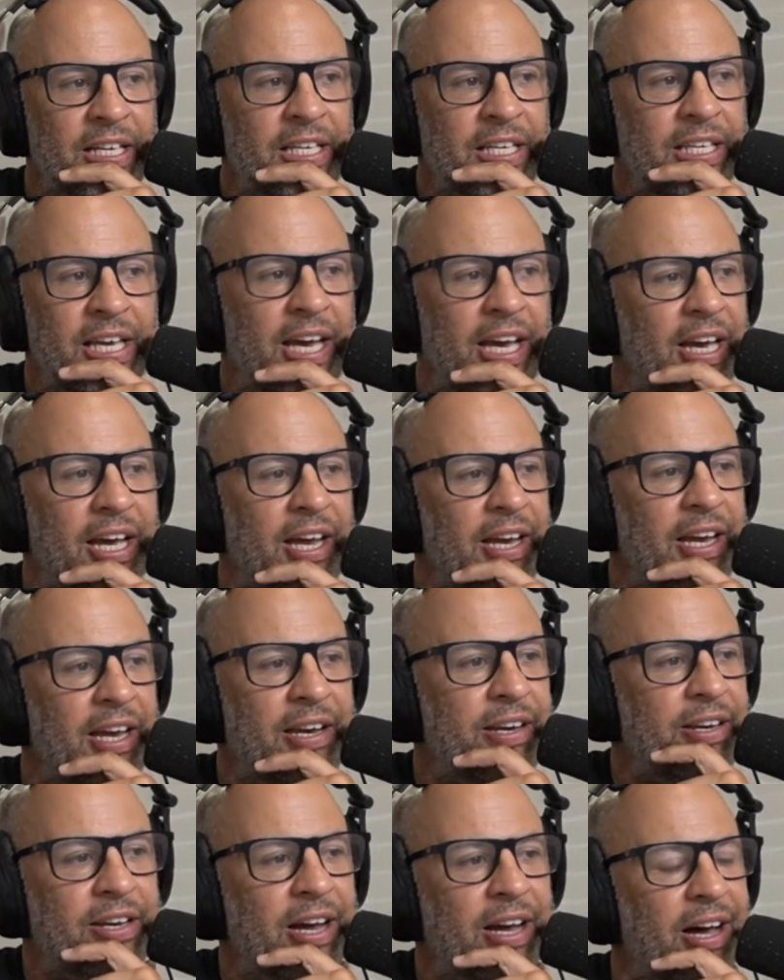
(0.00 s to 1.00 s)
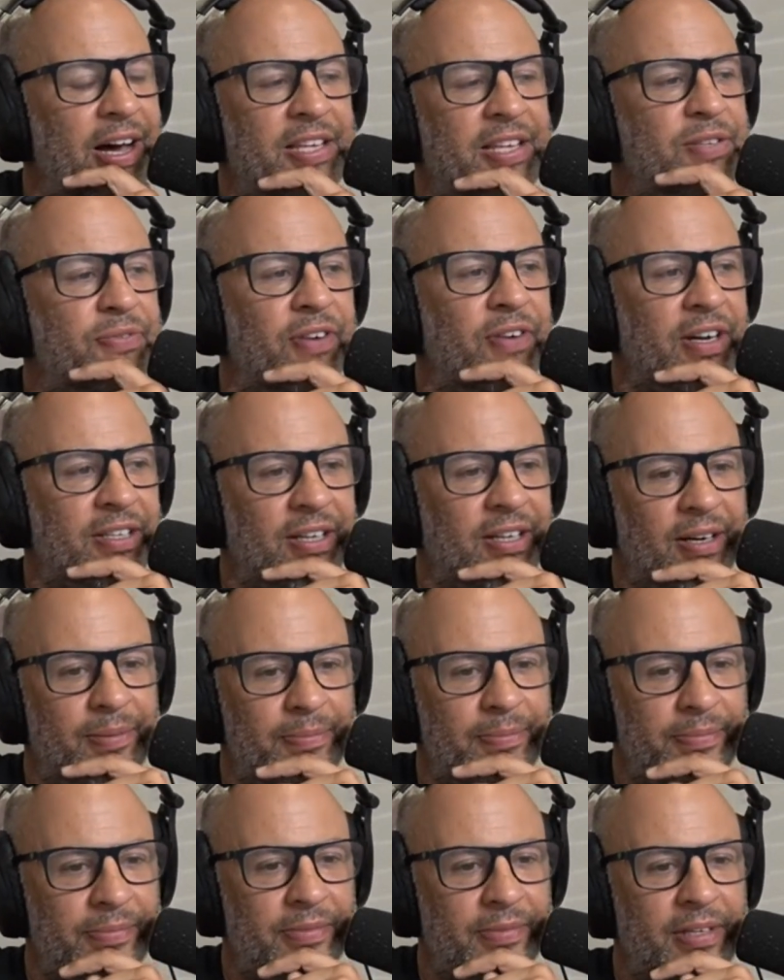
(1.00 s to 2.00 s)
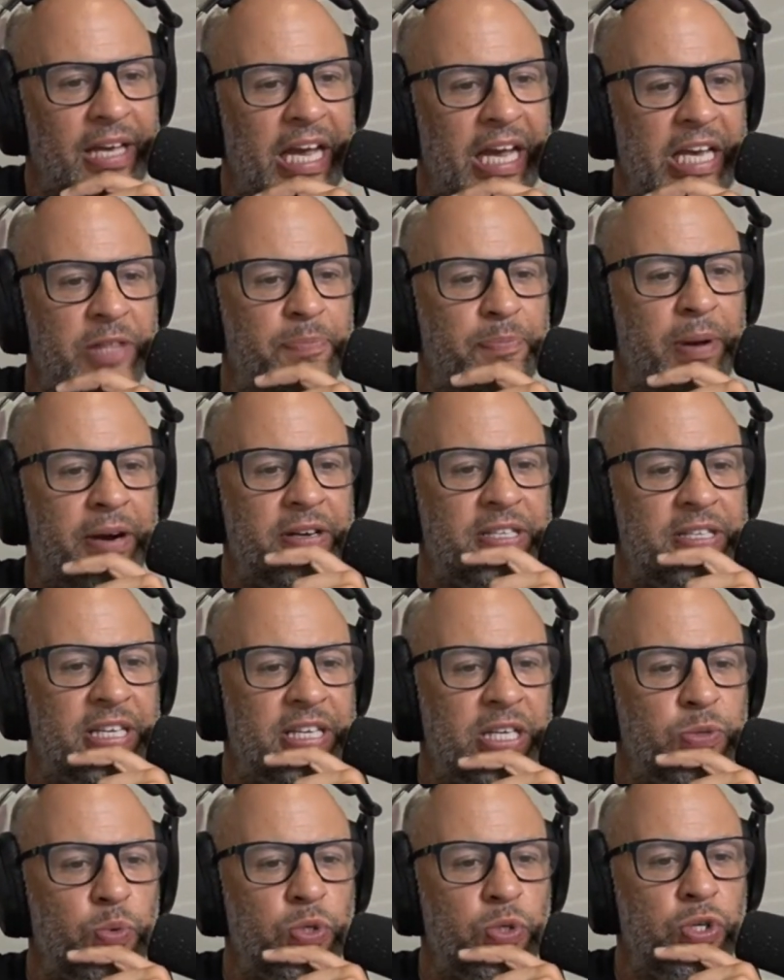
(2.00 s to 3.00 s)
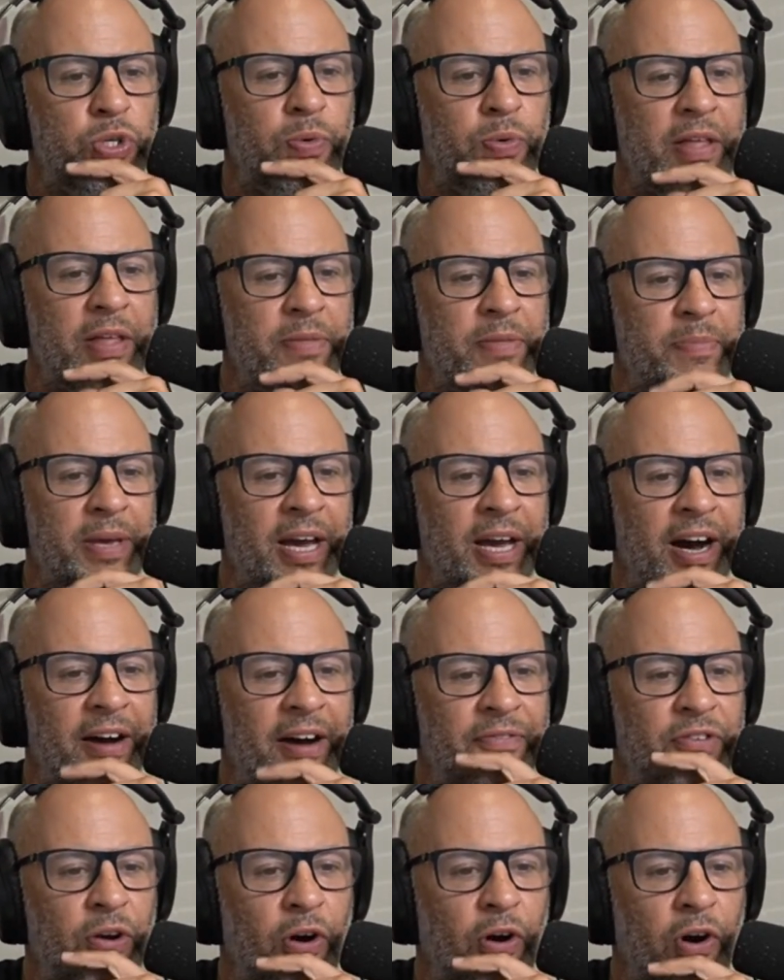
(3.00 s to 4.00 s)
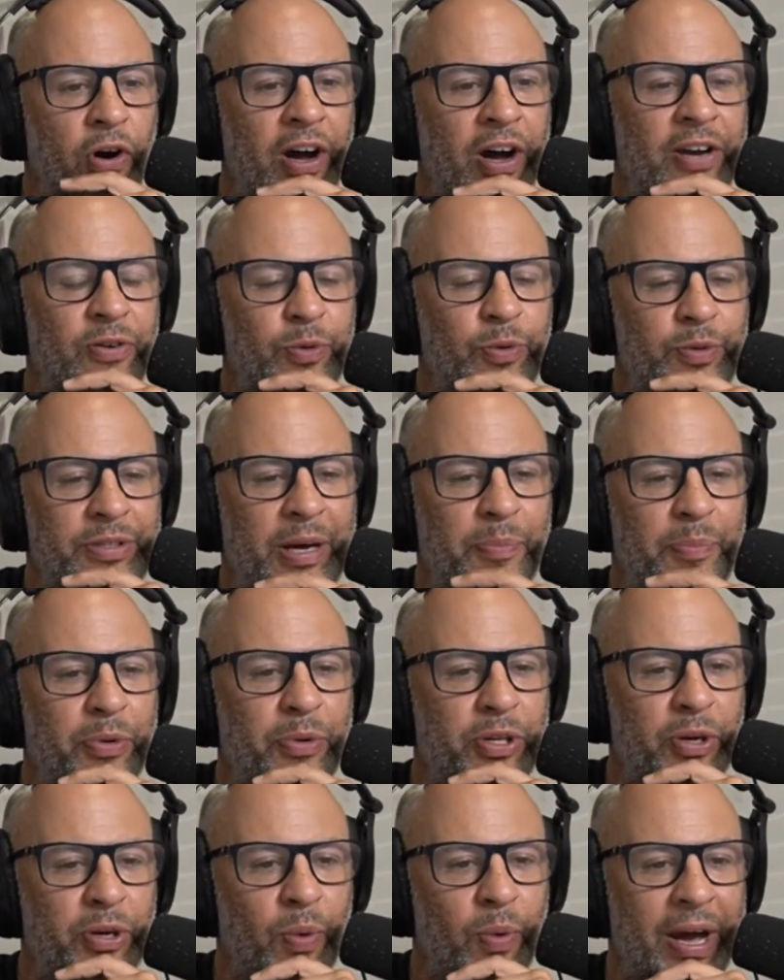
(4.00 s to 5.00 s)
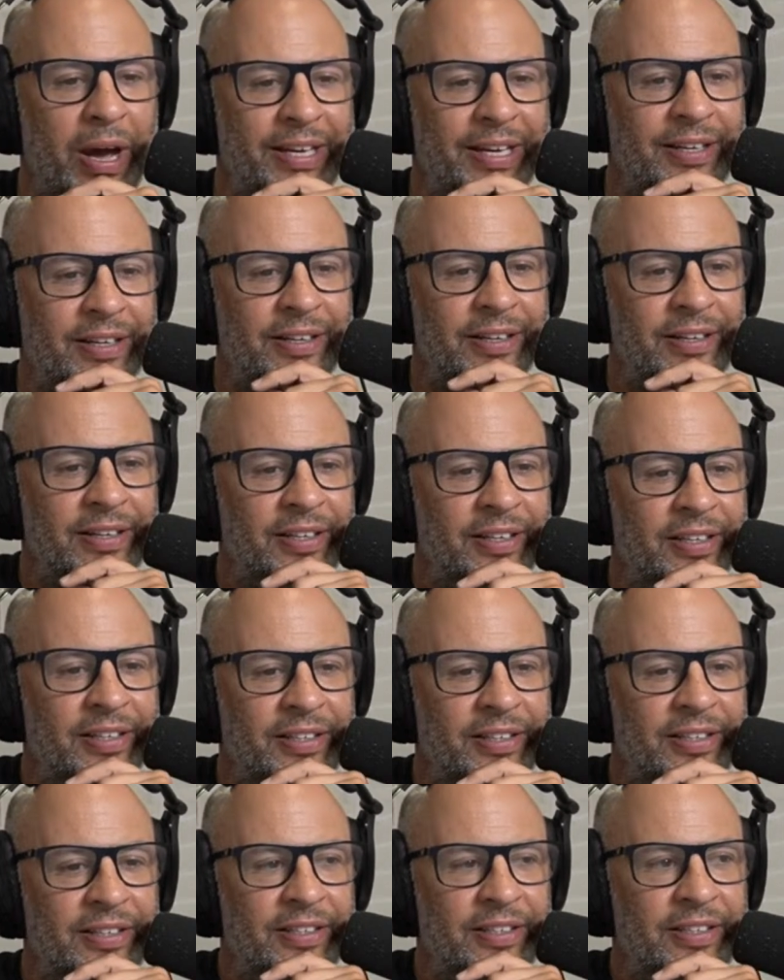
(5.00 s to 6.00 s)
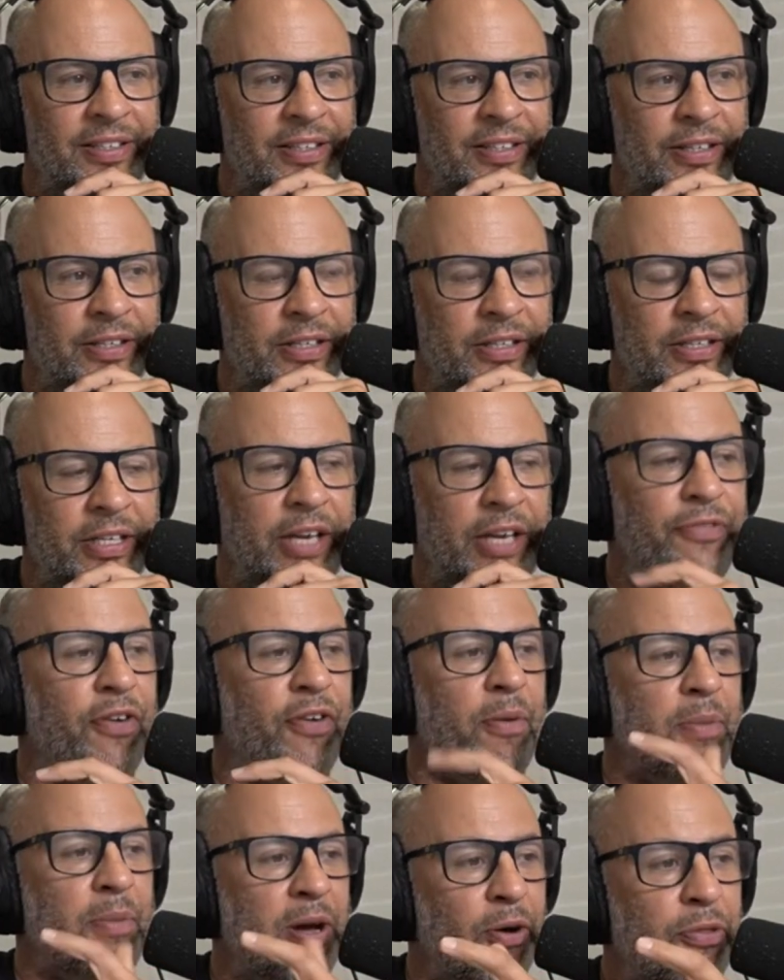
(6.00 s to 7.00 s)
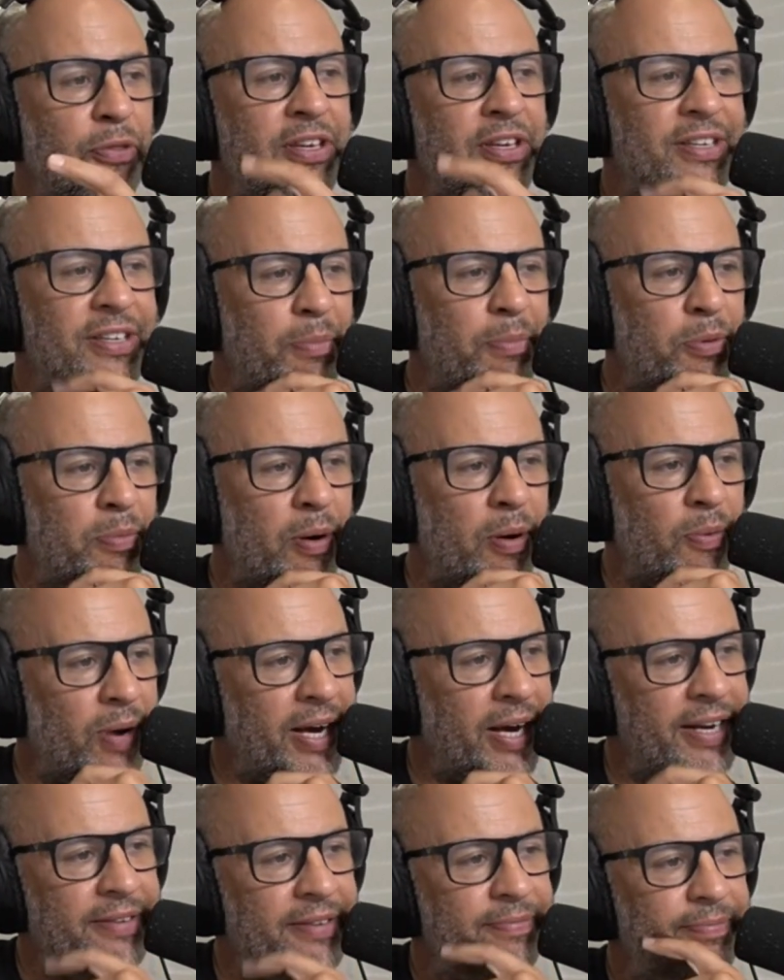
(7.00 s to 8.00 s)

Yeah, nah, that's fucked up. Heath Perry says, would you rather be half your height or double your weight? If I'm healthy, double my weight.